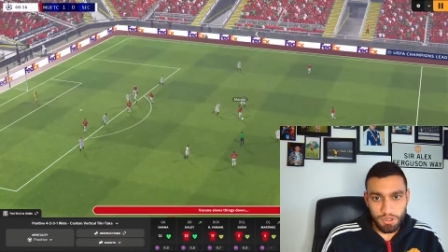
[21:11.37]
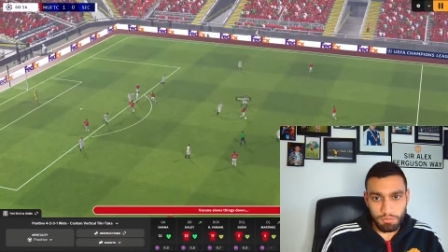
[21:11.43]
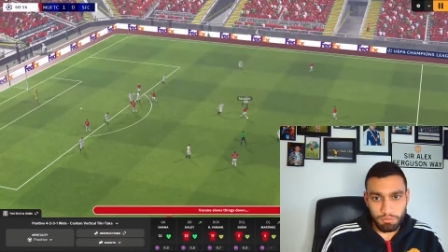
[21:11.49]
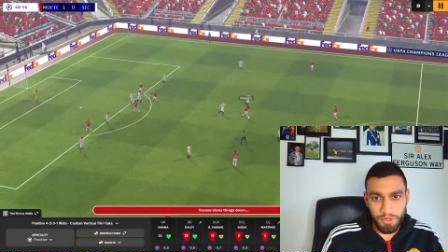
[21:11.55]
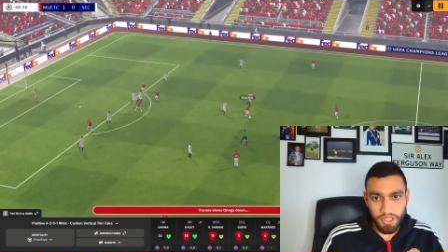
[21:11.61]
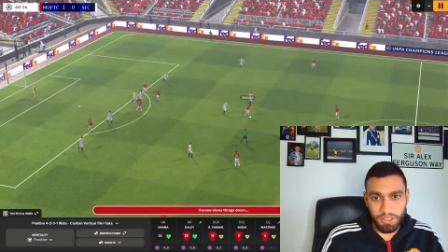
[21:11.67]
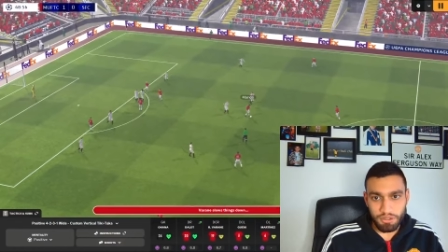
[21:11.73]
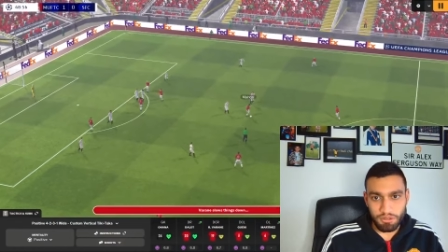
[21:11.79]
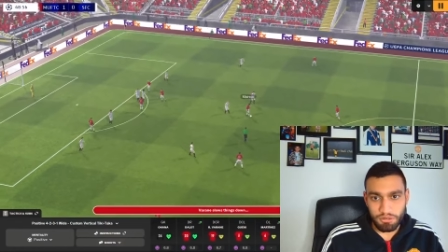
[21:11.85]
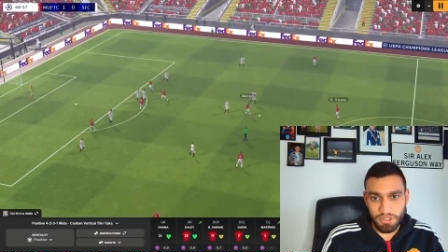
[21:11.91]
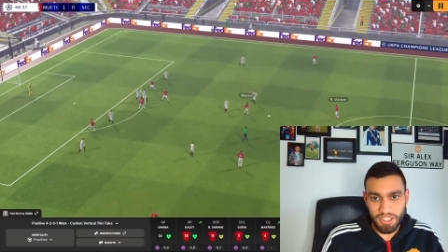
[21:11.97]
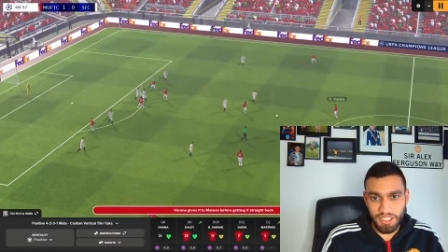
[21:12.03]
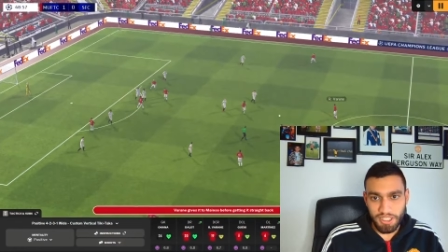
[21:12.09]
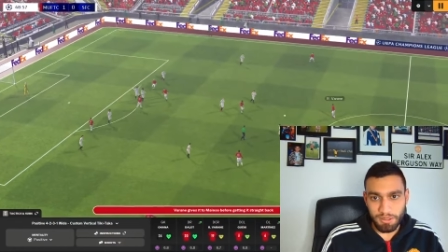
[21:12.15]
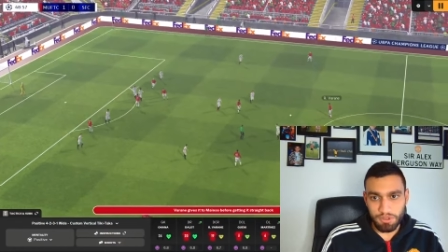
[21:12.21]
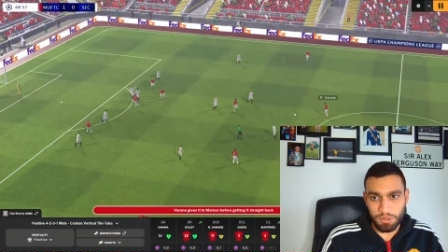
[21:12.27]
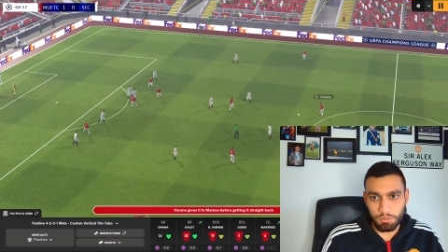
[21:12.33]
Mainoo
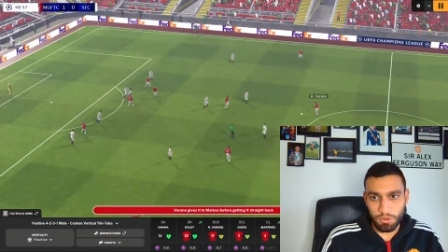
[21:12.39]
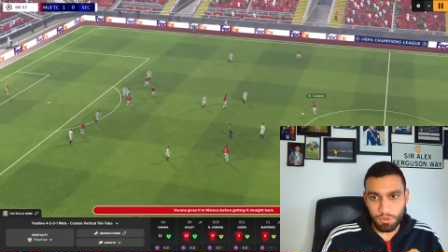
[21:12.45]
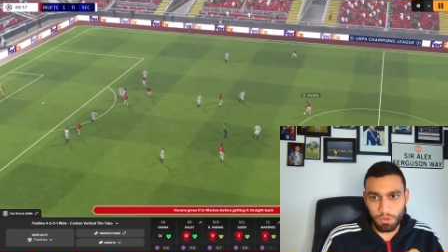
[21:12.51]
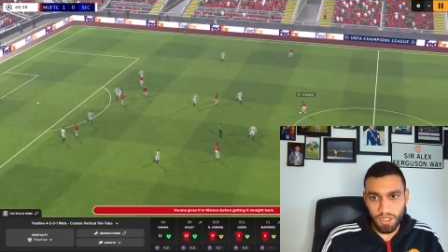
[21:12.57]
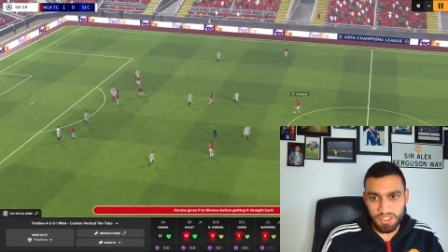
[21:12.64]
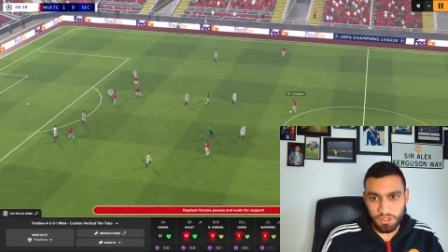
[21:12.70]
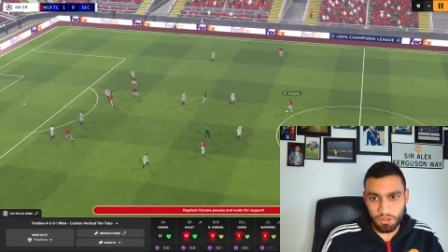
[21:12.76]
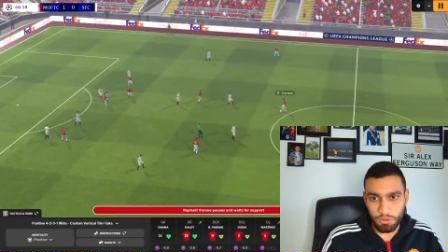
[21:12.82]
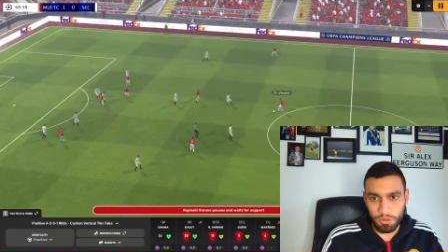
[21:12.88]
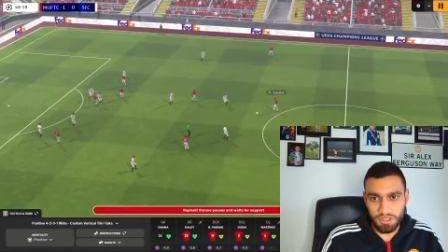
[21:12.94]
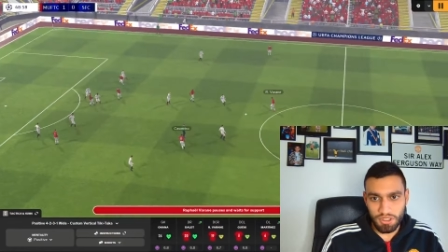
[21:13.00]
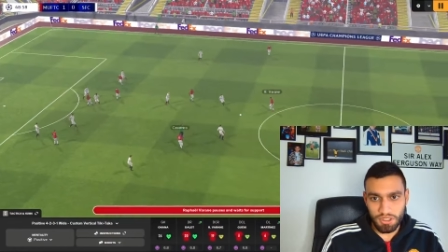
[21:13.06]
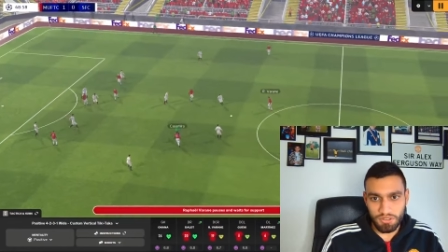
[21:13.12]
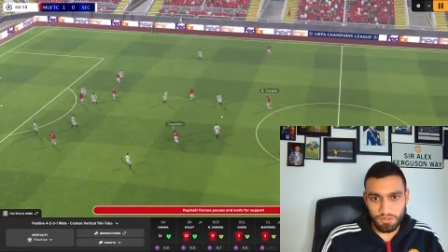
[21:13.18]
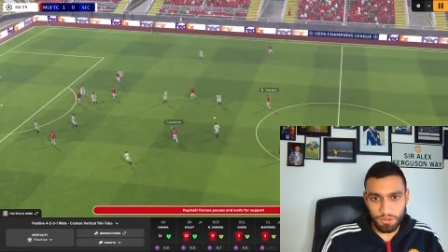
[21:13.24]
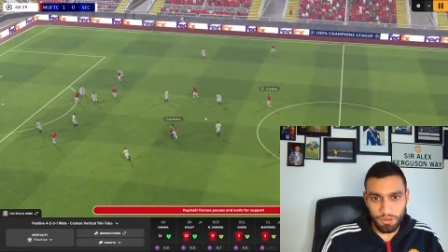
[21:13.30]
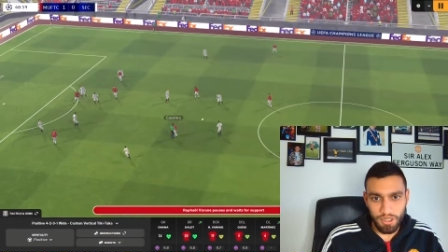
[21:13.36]
keeps the ball as he always
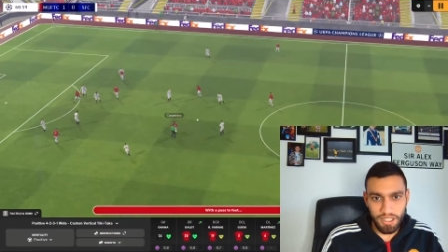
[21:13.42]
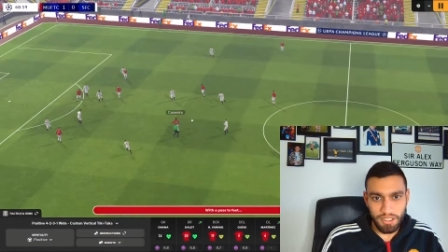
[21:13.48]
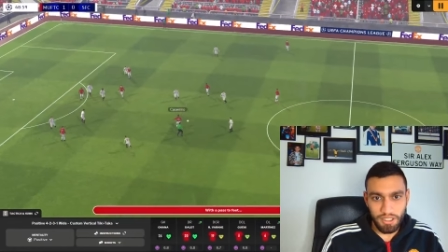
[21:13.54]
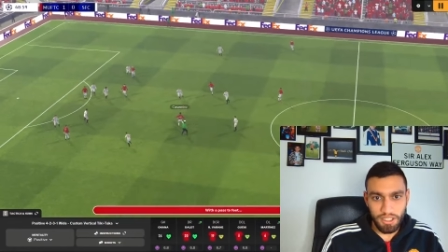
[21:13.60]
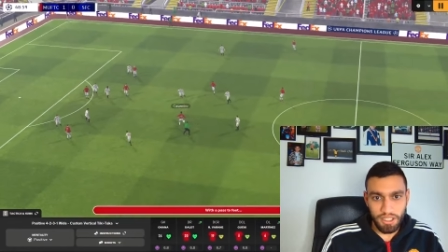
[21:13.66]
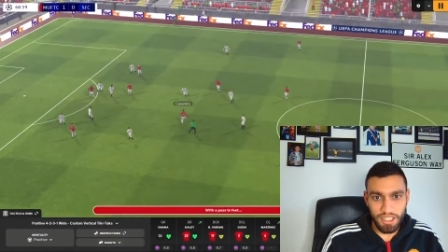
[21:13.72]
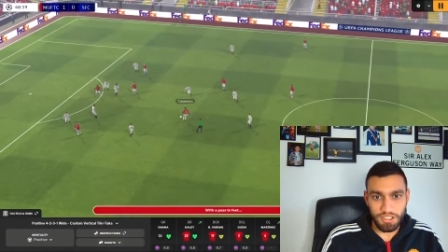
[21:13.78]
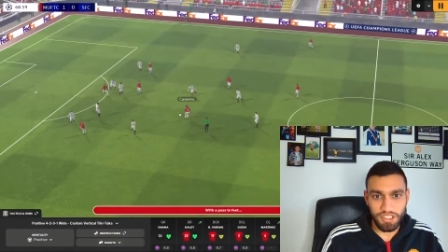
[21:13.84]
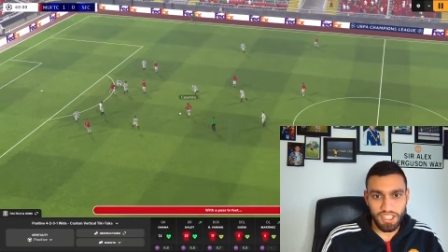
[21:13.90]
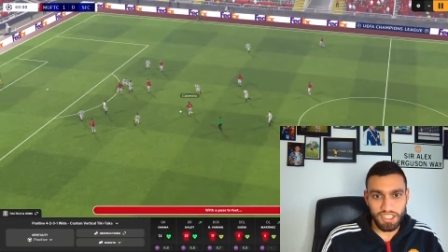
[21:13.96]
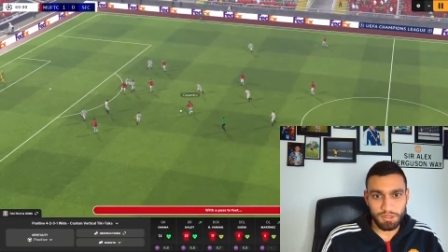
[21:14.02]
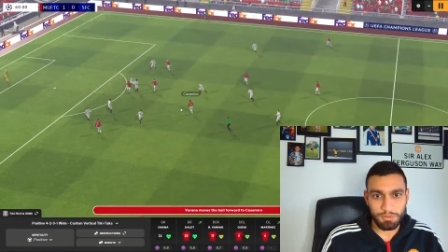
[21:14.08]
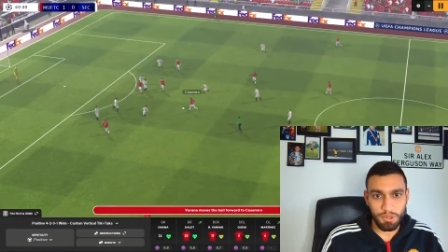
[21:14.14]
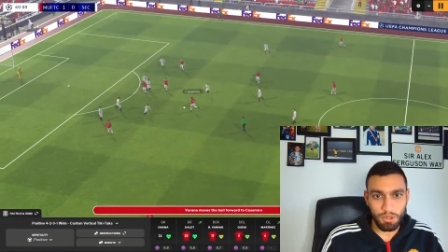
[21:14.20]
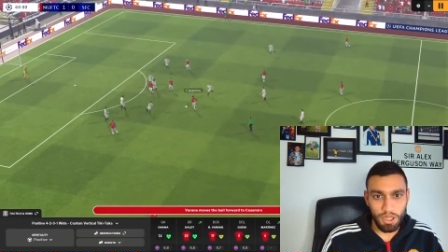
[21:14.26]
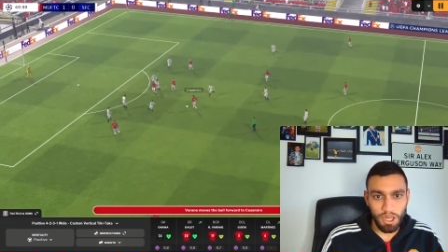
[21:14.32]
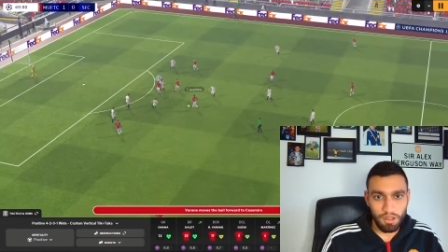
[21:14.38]
does. Varane into
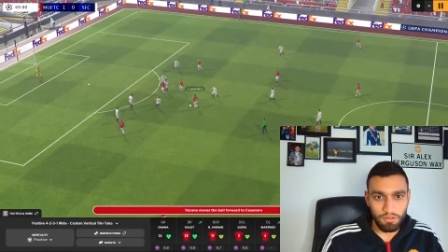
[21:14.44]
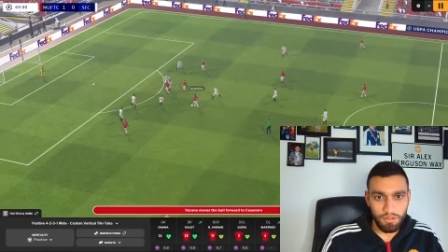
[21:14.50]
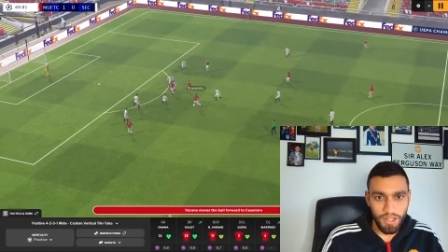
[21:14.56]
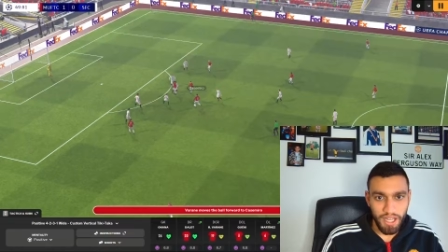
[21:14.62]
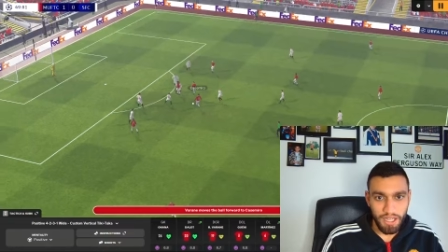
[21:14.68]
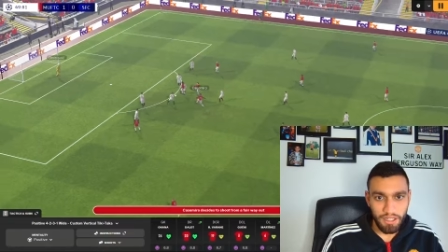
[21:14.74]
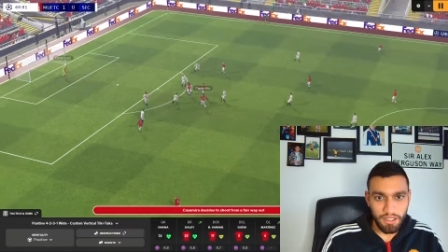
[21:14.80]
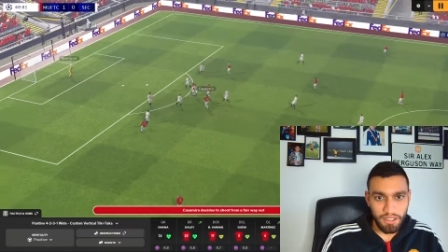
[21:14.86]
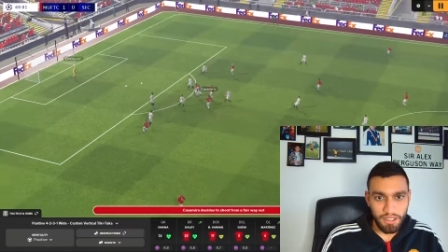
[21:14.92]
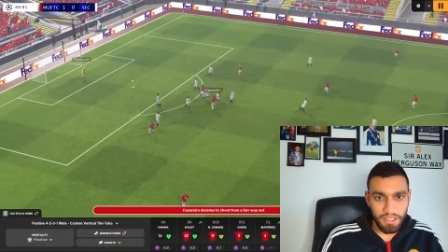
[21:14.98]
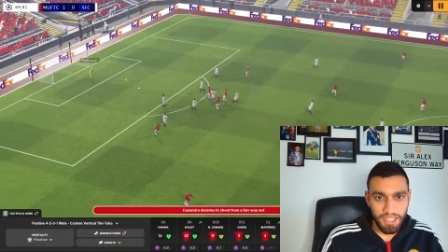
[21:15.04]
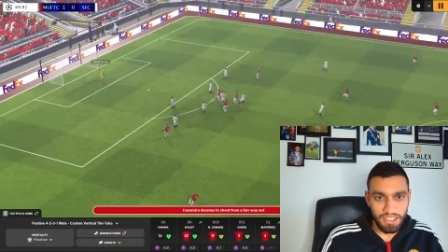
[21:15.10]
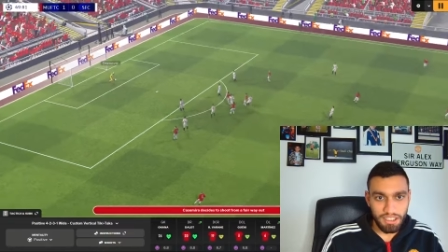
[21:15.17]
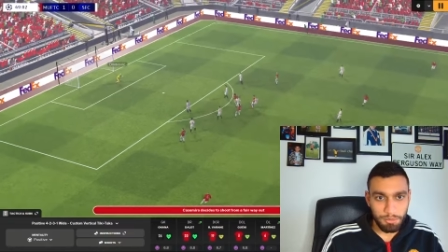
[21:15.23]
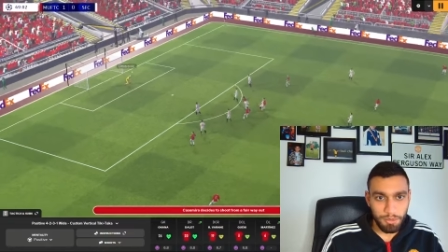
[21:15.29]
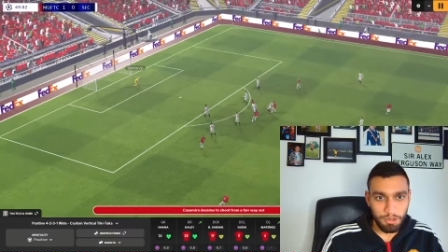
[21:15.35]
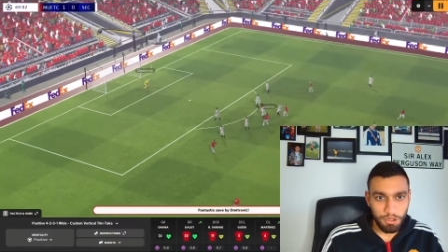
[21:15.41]
Casemiro. Love that.
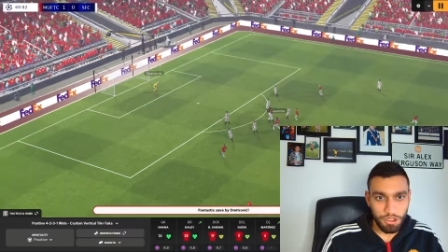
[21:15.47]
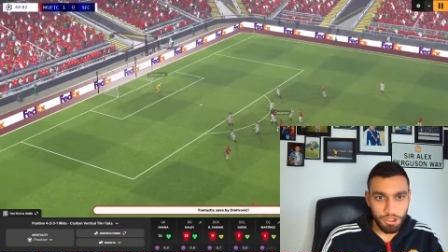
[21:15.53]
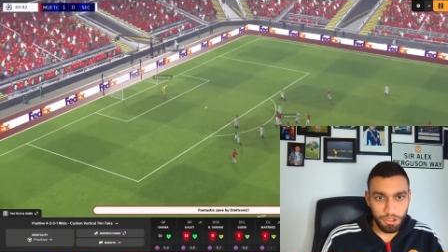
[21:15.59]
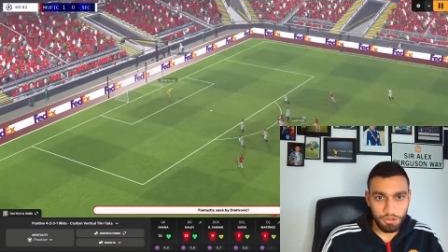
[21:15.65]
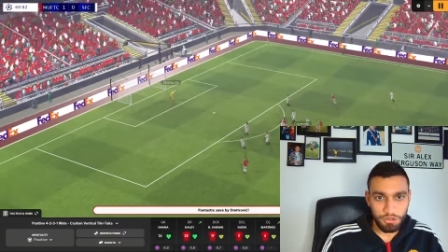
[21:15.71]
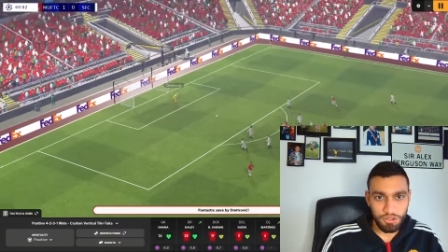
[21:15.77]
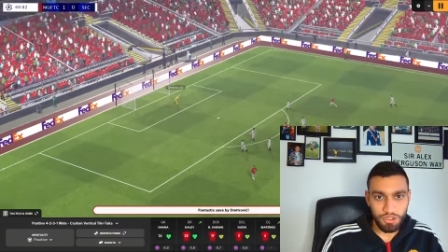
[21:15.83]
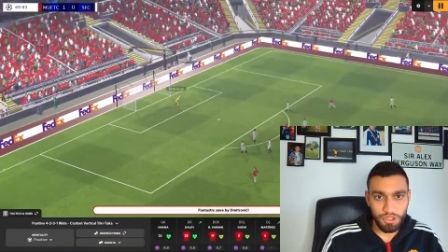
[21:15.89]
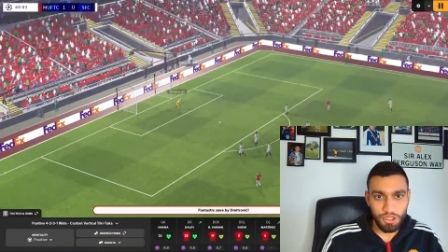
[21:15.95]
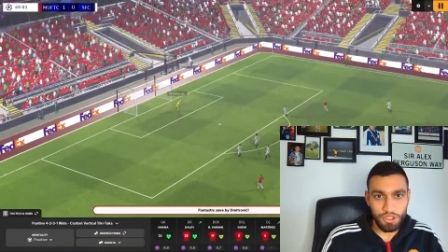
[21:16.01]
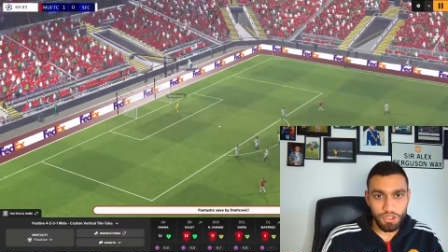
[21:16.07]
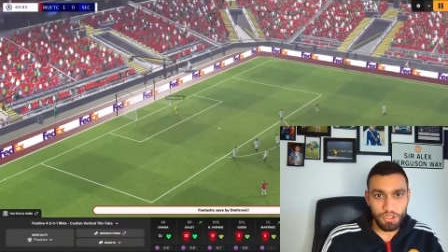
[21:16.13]
Casemiro shoots.